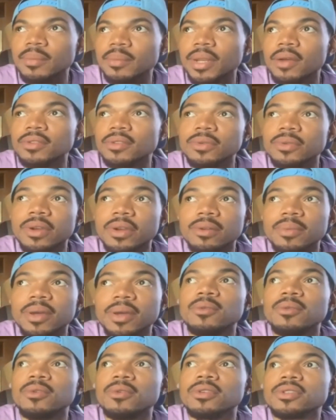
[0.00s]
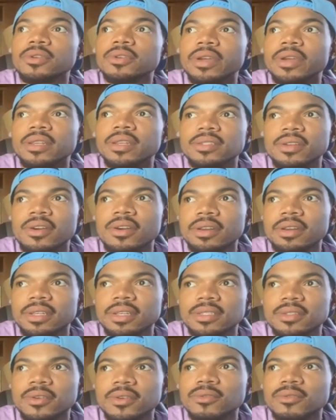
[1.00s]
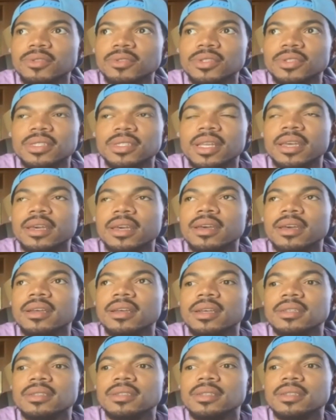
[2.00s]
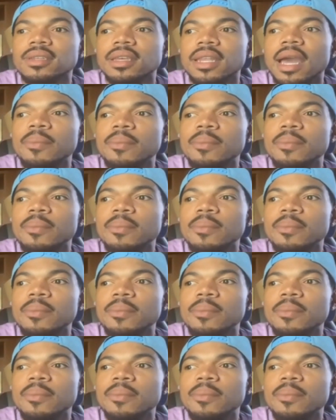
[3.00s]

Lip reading: and I was surrounded by the world's greatest artists. So it was just like an